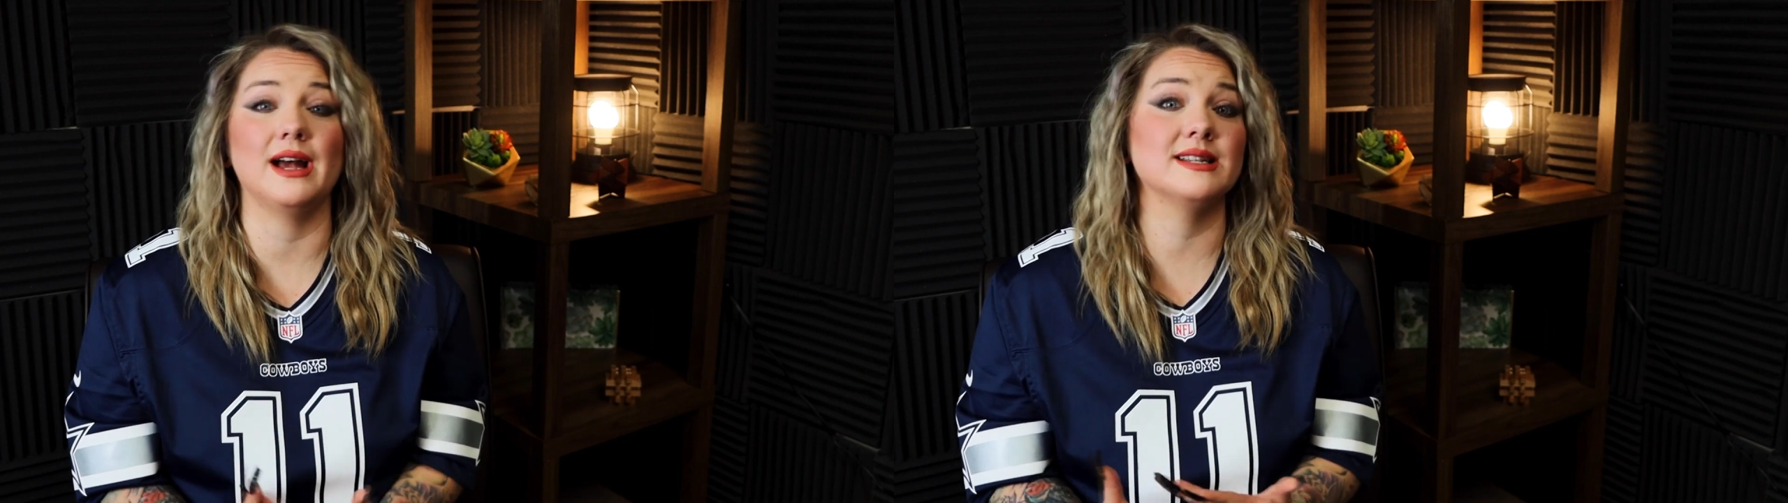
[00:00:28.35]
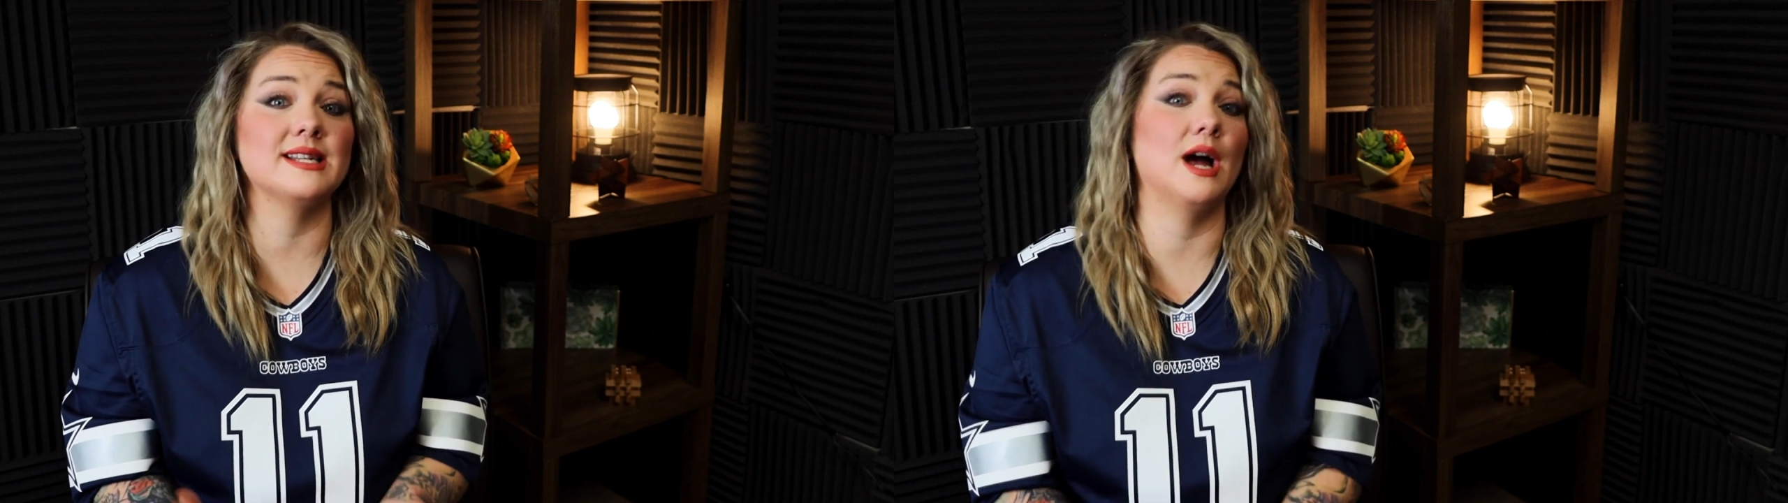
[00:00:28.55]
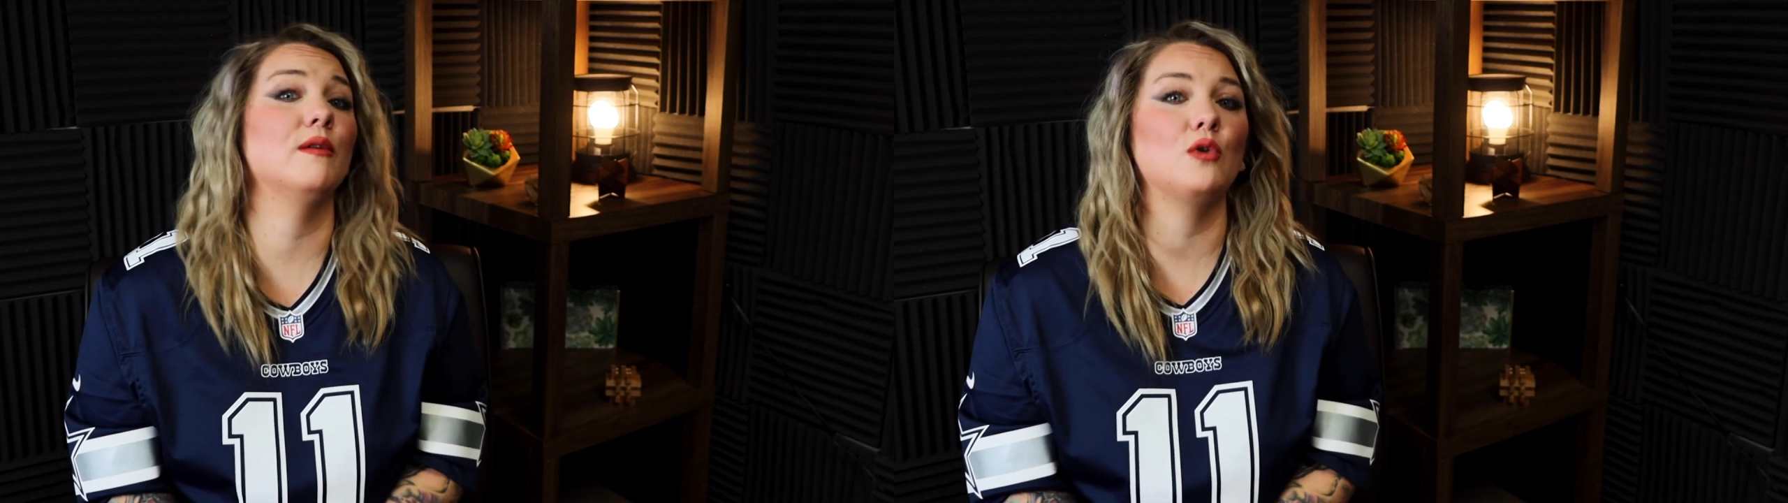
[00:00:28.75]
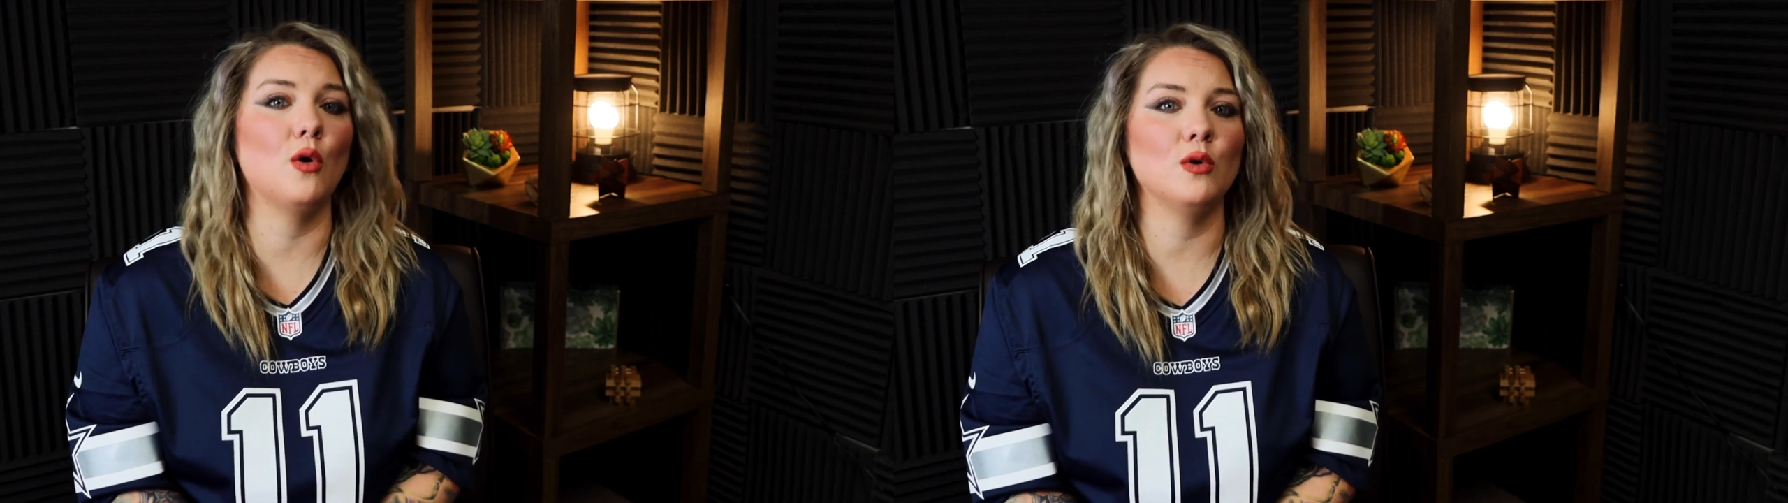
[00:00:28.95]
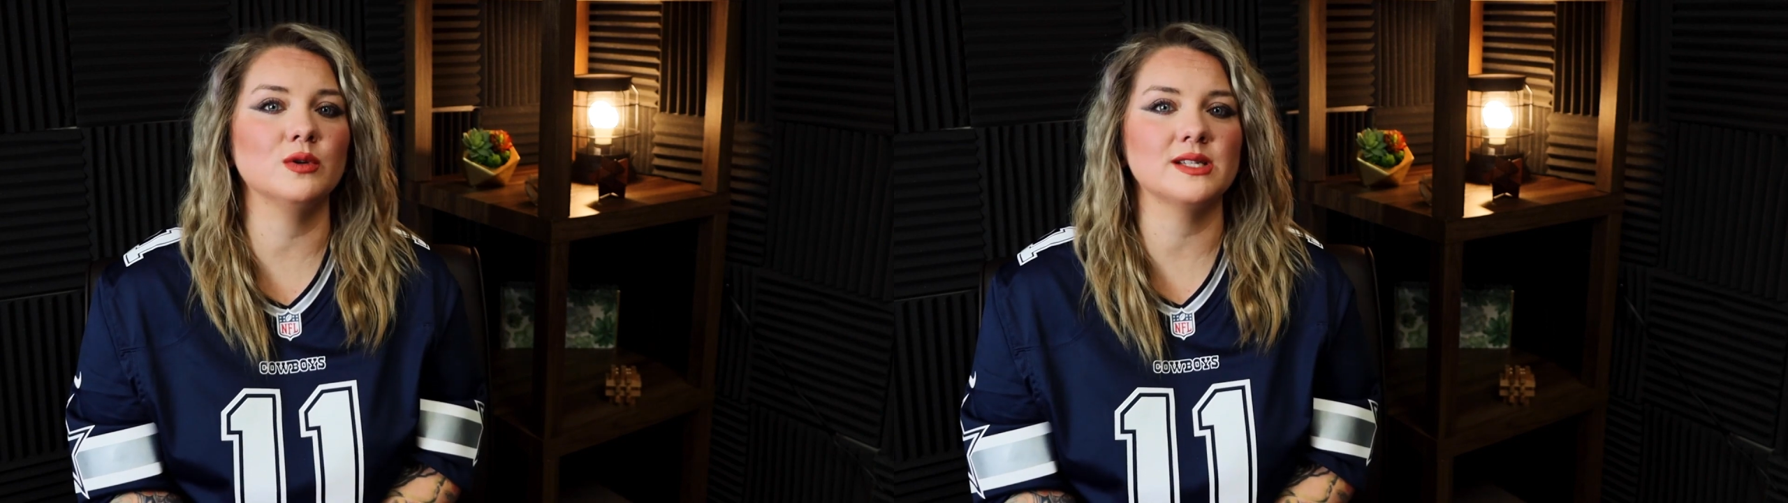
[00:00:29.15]
a set of
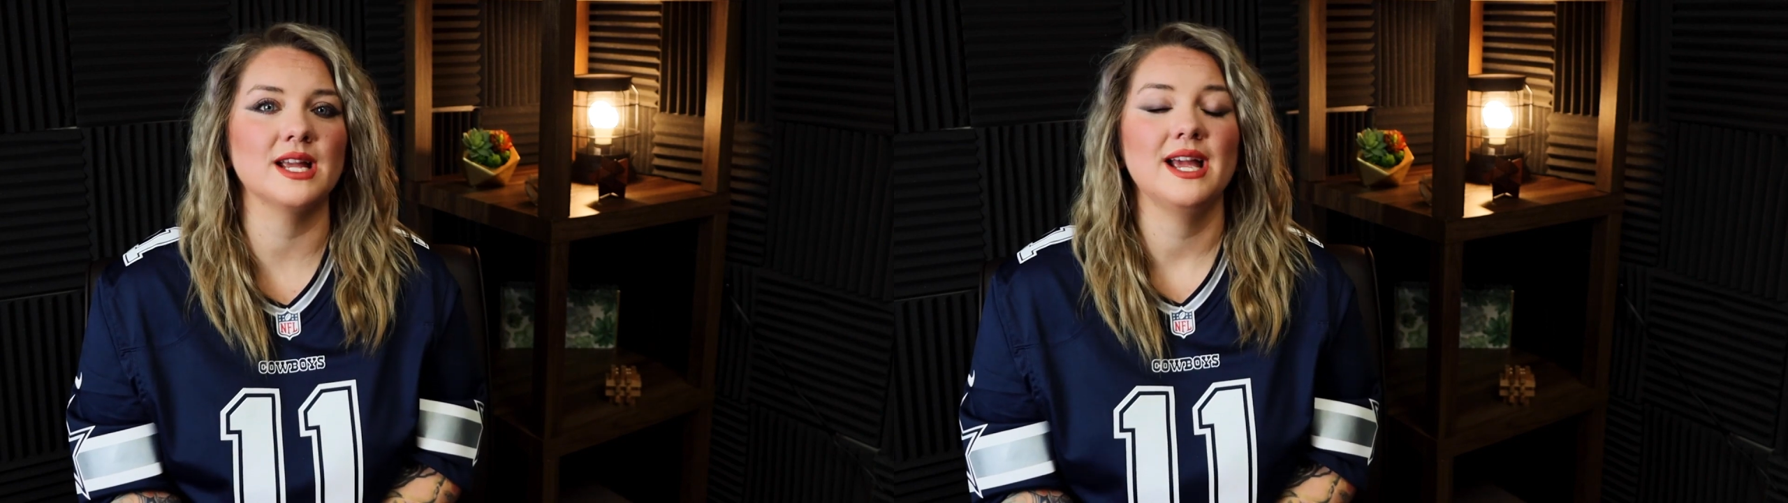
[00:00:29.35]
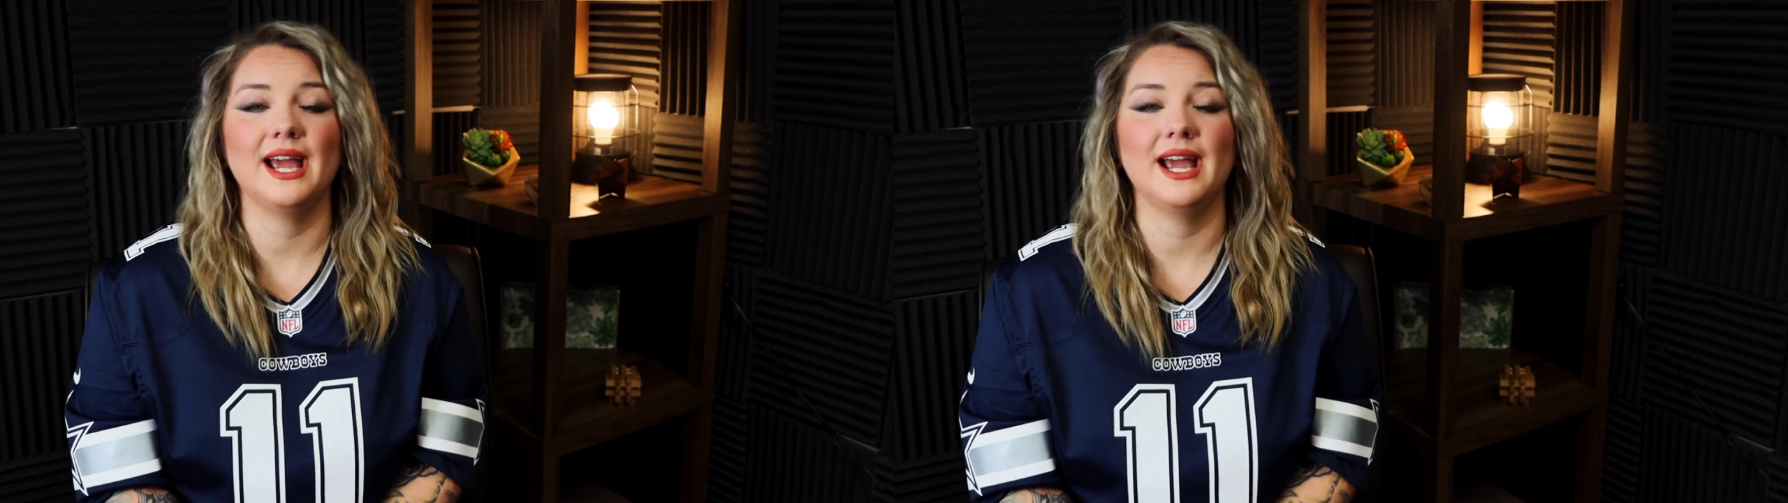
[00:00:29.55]
goals